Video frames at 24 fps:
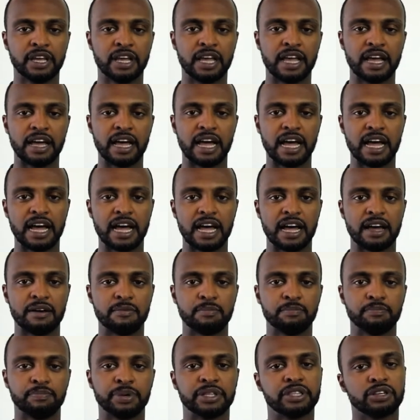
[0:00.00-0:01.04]

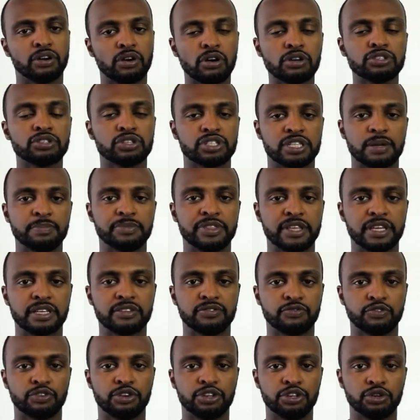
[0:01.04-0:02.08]
But there are also some
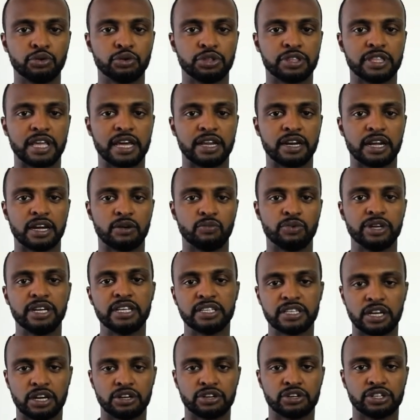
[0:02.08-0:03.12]
things for youth that we
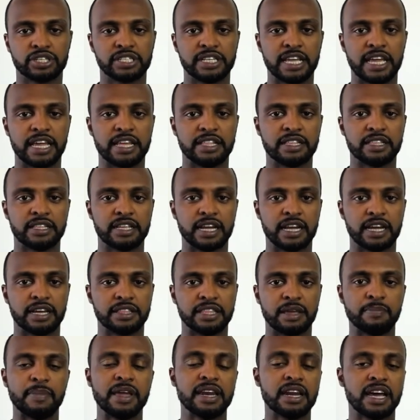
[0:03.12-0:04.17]
need to understand.
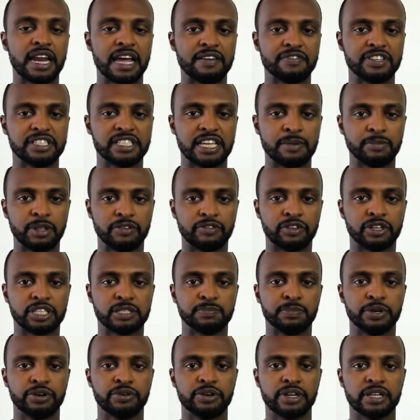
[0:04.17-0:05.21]
They may not have the same level of
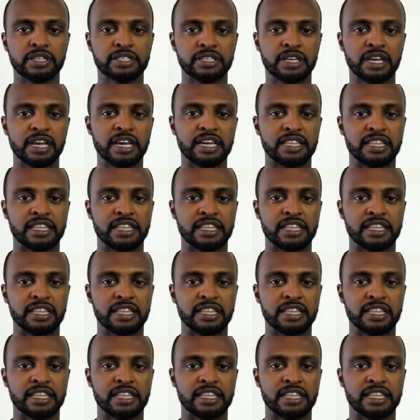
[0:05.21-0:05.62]
experience.